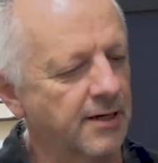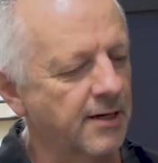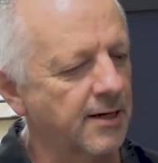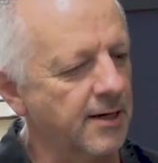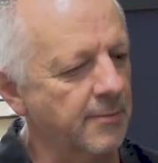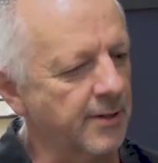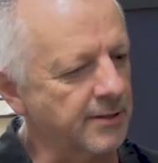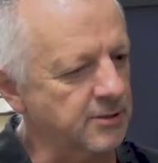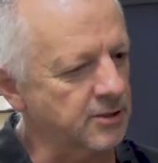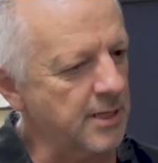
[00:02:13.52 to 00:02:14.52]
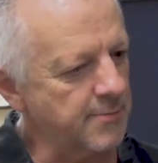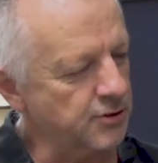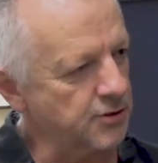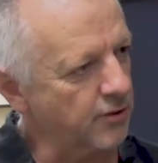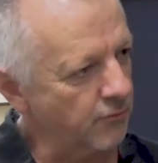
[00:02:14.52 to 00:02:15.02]
and just keeping
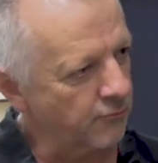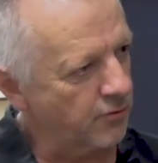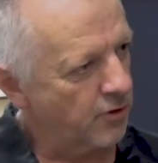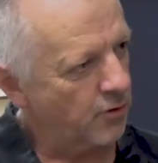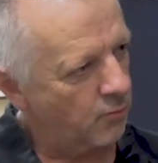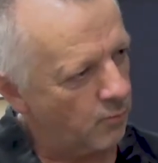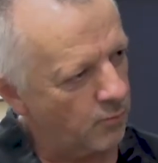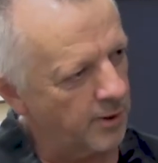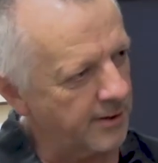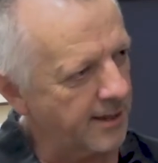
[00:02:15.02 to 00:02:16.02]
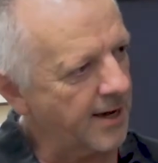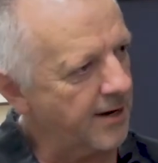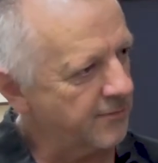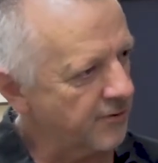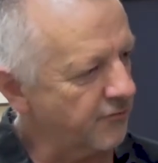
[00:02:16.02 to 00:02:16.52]
track of where they
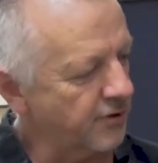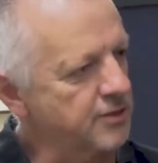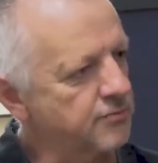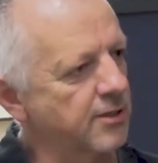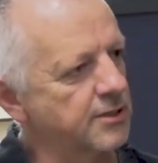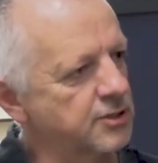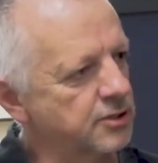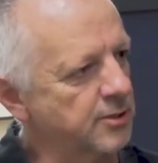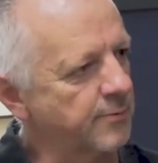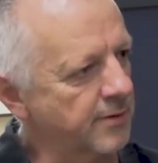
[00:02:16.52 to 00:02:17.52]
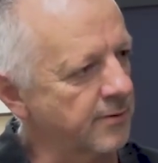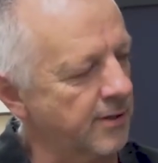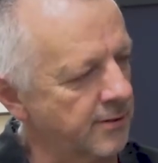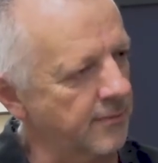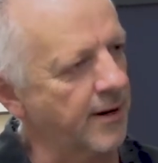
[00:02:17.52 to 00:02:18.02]
are in their phase relationship and
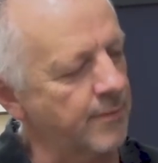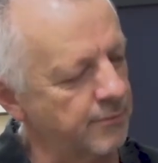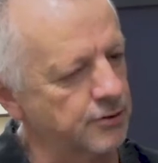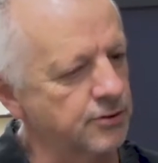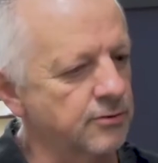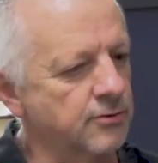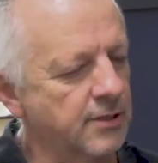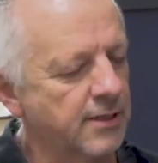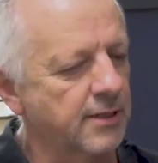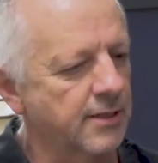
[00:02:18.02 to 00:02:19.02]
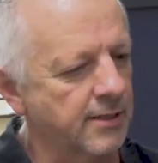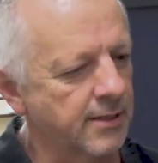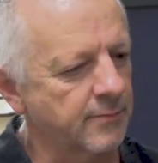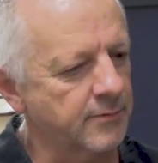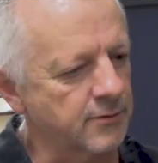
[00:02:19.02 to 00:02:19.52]
then their amplitude
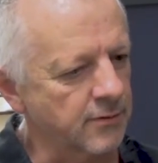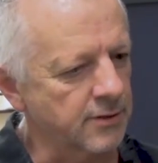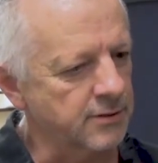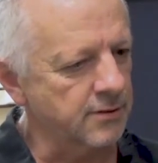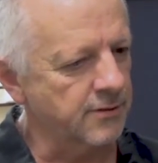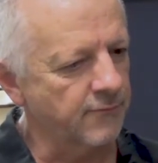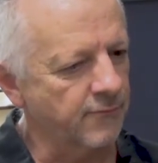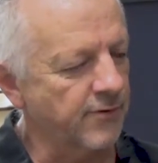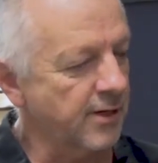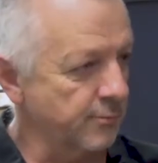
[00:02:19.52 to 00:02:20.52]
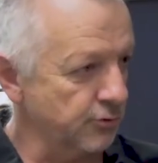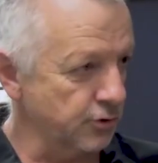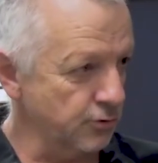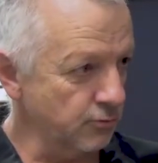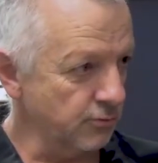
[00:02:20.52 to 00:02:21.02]
is a valuable
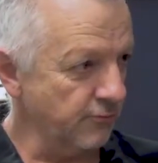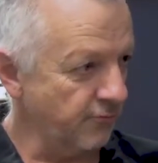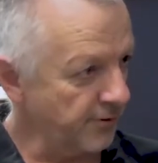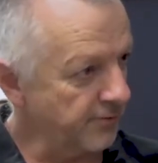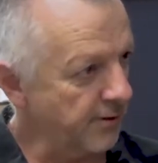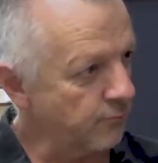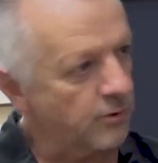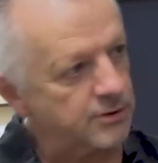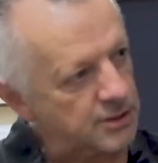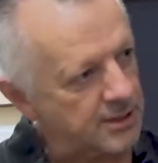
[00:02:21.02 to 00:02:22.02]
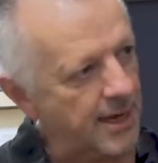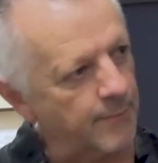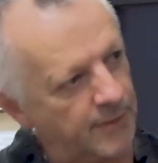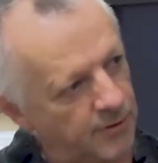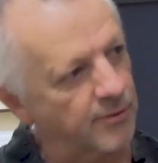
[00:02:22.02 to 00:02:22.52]
tool to figure out what's actually
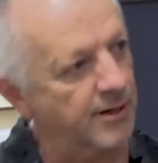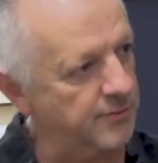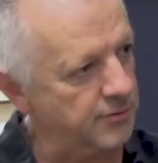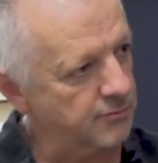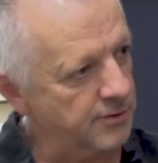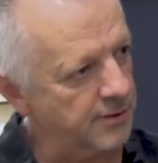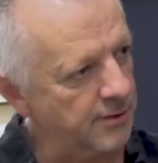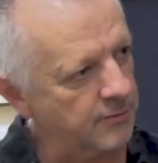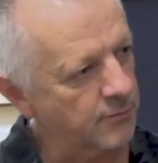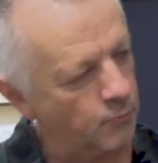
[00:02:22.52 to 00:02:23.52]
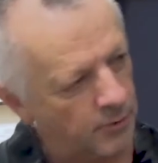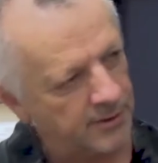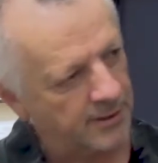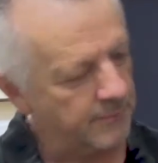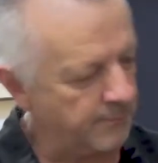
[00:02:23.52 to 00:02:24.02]
happening around the grid and where
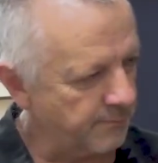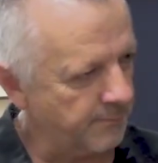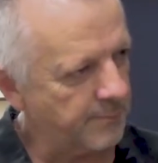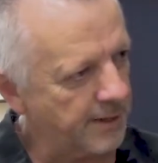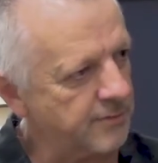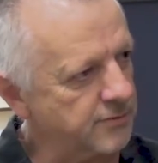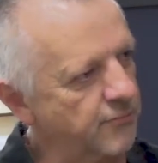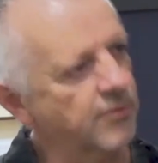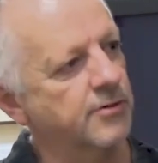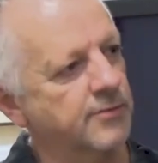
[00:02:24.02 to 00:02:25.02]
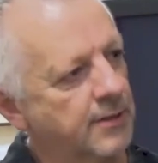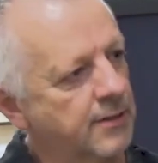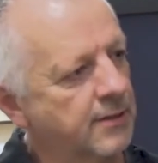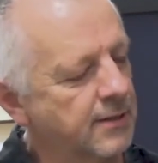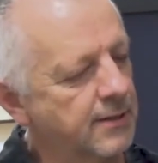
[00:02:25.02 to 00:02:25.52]
the power is flowing,
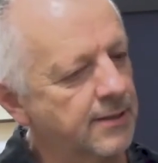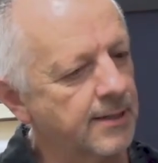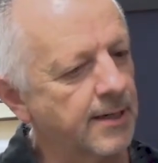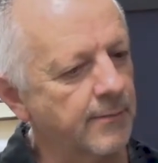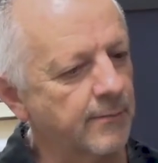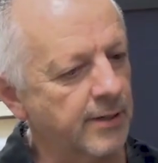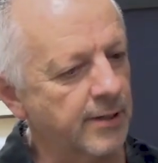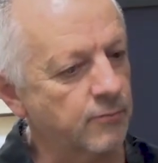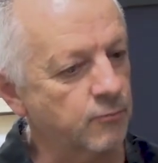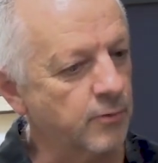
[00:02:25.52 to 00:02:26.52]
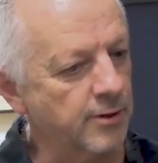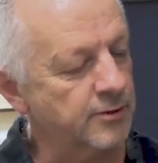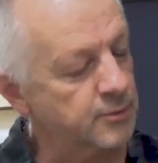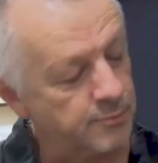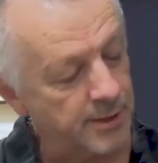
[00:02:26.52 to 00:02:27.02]
and where
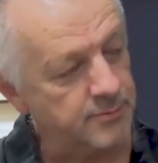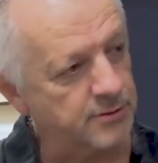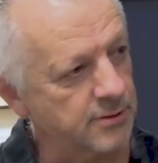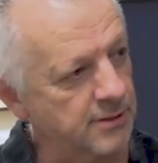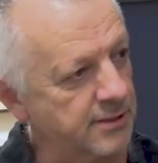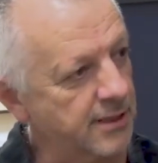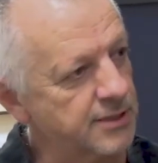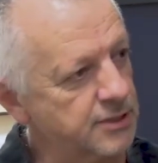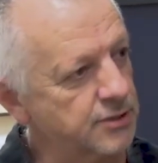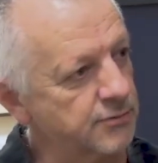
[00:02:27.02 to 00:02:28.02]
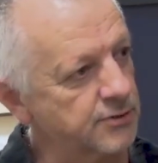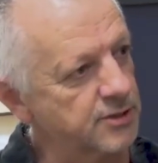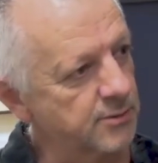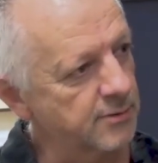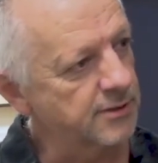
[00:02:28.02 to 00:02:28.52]
there's perhaps indications of
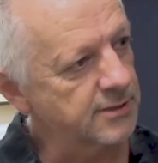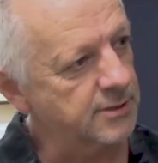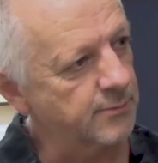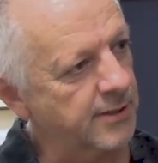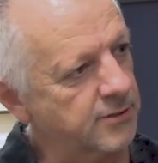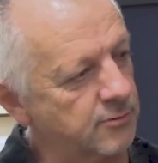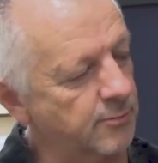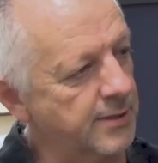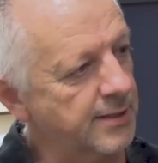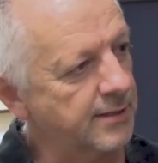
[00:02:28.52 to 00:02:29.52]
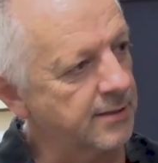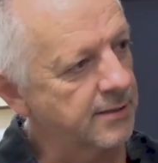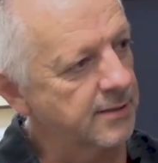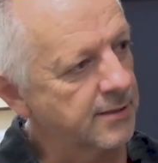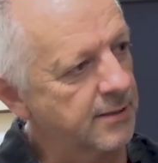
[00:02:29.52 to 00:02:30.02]
instability is about to appear.
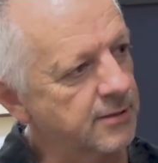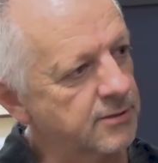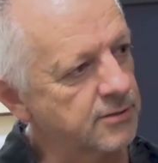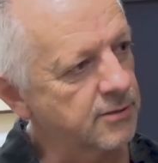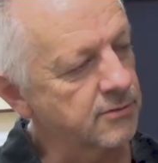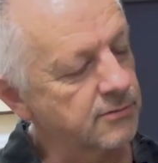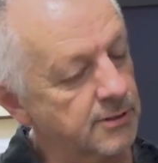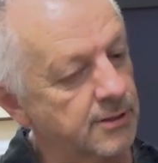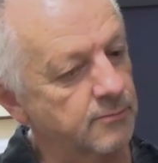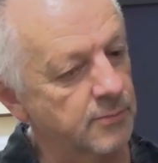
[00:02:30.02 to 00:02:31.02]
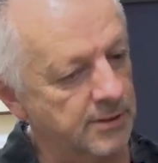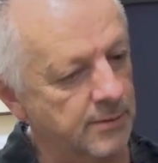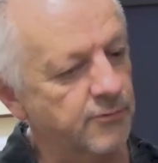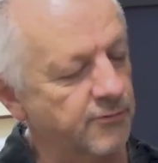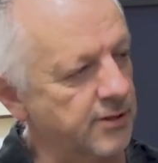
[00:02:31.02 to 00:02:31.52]
And so a
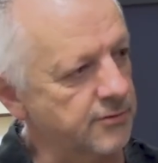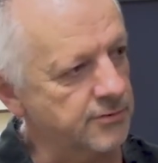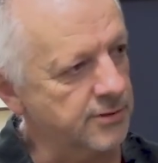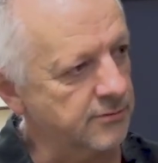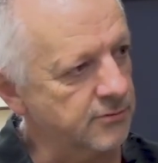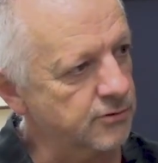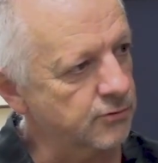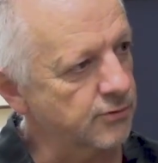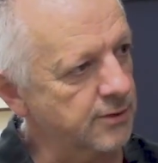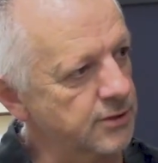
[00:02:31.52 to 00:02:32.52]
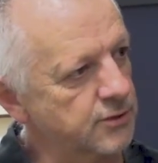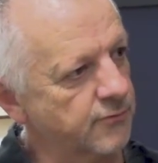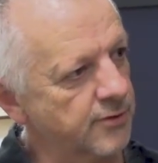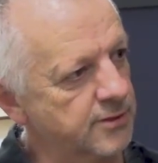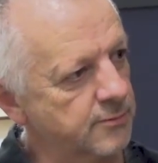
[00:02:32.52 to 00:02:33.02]
number of countries are installing these
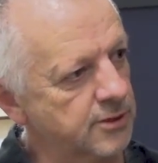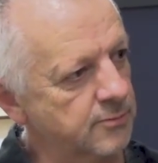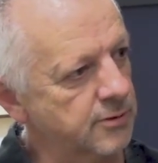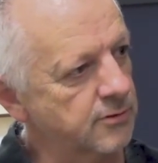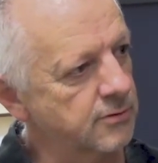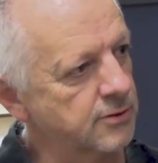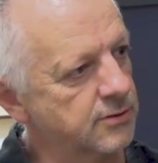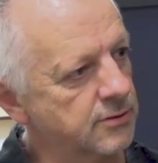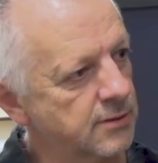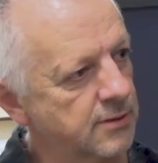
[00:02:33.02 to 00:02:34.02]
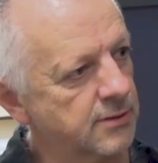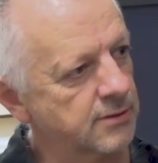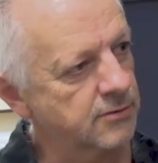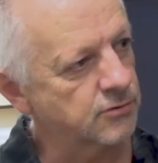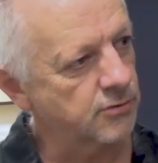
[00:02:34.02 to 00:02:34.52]
phaser measurement units
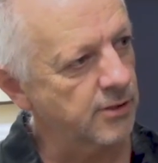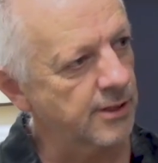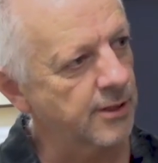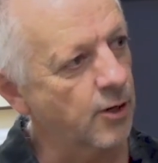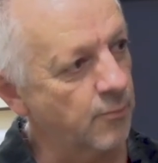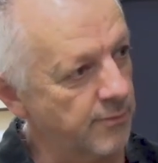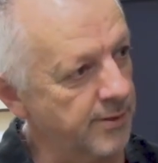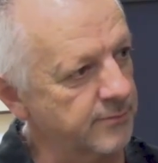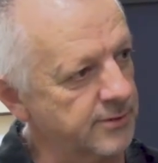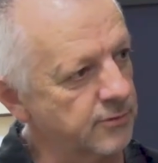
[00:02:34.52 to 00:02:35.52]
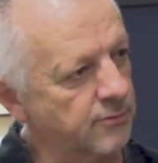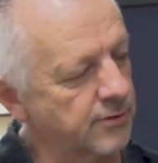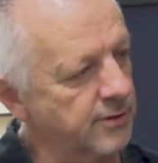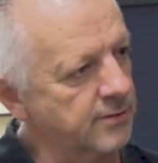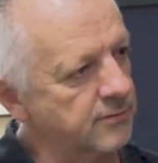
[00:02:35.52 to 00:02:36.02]
to try and help them deal with
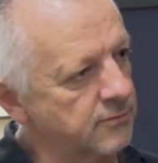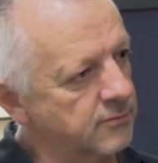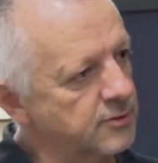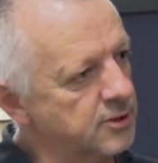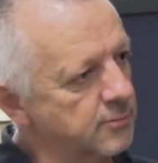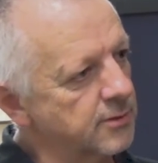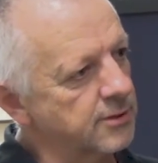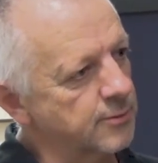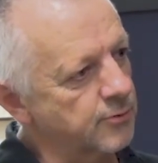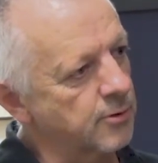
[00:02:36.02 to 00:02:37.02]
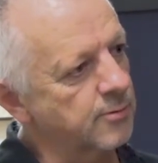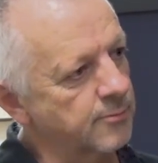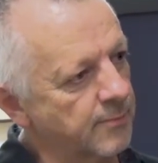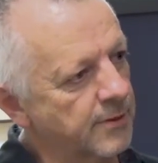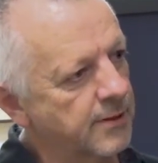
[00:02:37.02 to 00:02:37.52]
that grid stability problem.
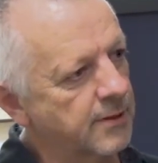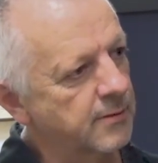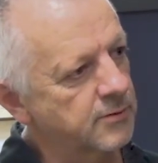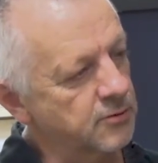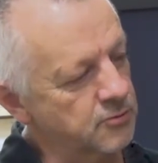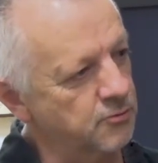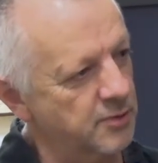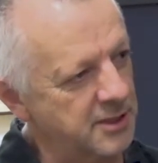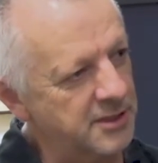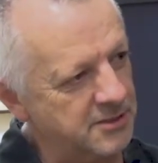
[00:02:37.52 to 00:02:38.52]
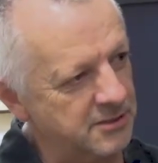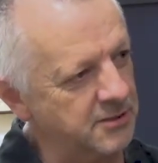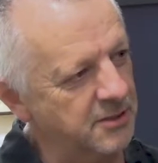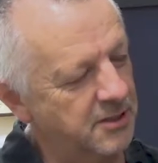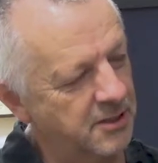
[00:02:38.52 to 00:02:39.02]
So you really need to